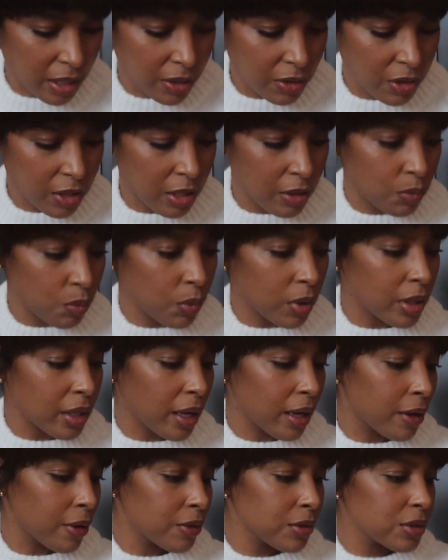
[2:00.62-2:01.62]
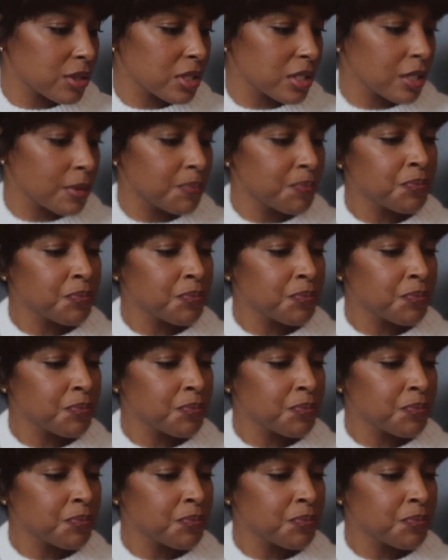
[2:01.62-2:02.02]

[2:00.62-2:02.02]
And then what else?